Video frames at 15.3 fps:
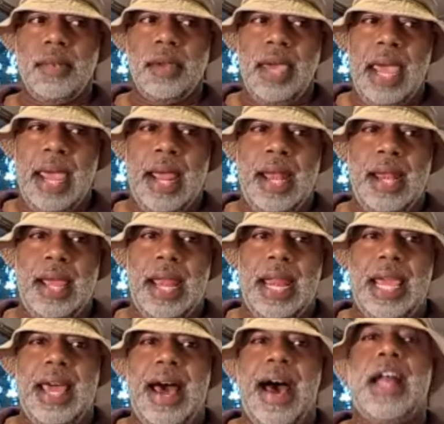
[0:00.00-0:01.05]
and an
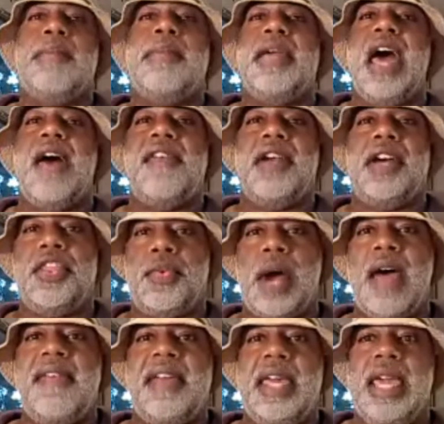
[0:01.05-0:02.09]
economy, having a
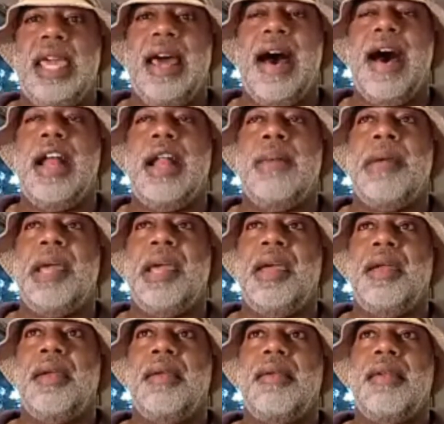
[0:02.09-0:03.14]
thriving economy,
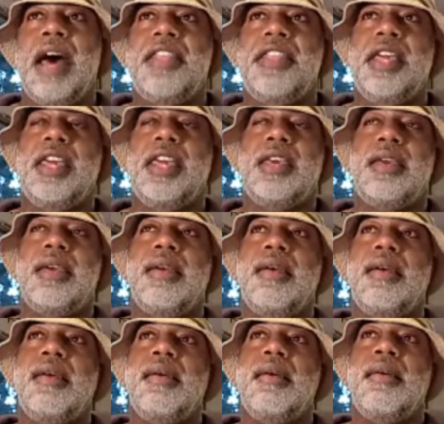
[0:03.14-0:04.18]

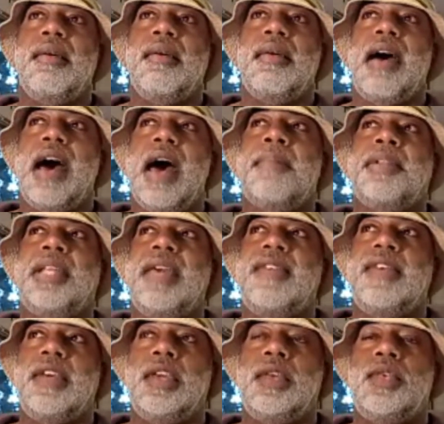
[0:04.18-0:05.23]
I
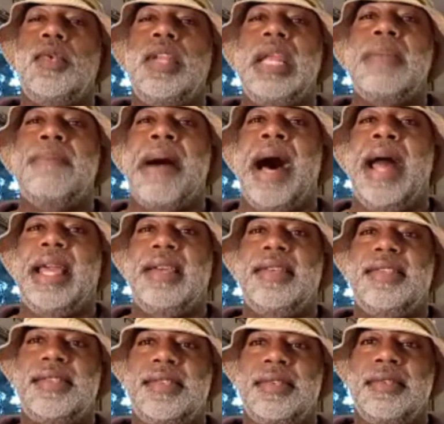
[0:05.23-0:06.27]
believe you do need
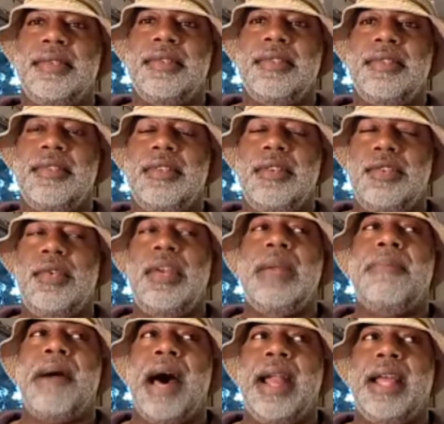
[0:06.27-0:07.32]
bodies. You do
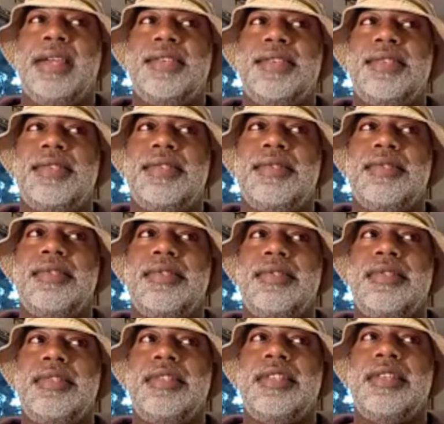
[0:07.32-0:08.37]
need bodies.
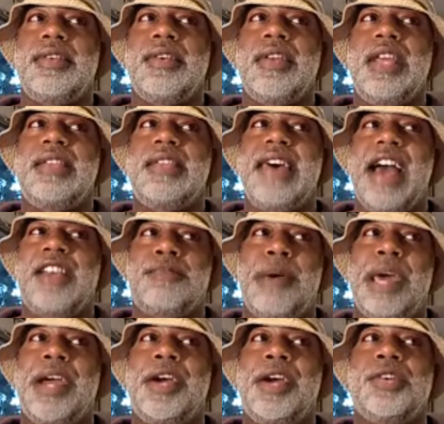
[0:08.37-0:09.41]
You need
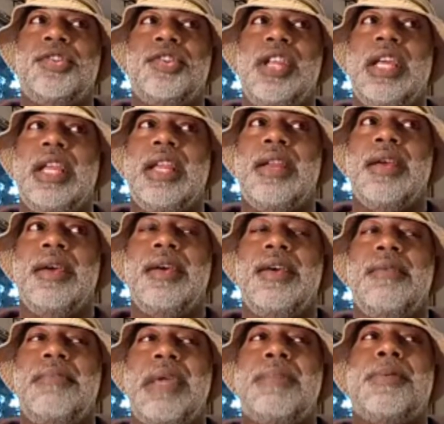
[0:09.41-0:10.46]
taxpayers. You need
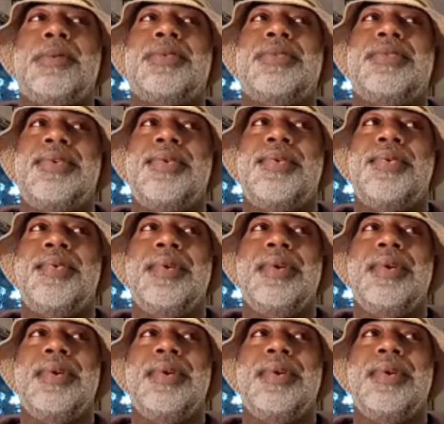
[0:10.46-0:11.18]
people to